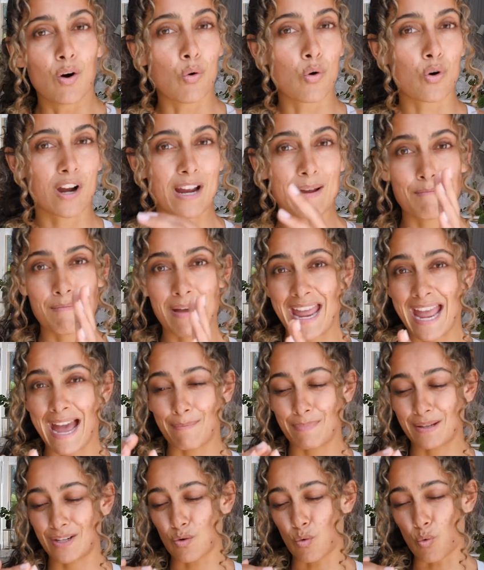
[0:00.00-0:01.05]
or it may
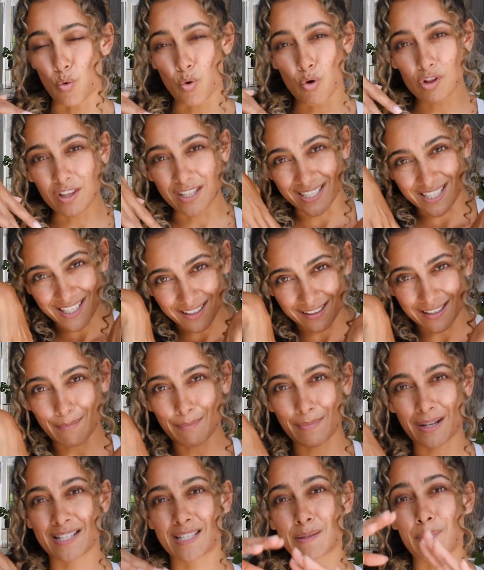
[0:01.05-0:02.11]
happen all into the lumbar